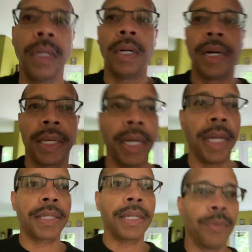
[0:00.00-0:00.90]
All right,
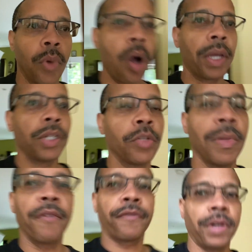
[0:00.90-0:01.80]
guys, I'm walking to
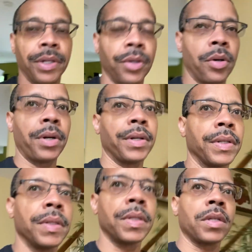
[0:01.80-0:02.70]
my front door
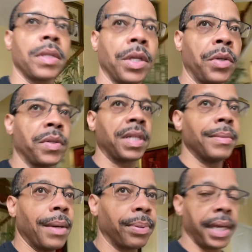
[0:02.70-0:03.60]
so that you can see
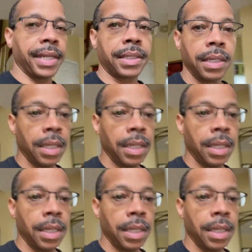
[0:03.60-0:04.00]
my plants.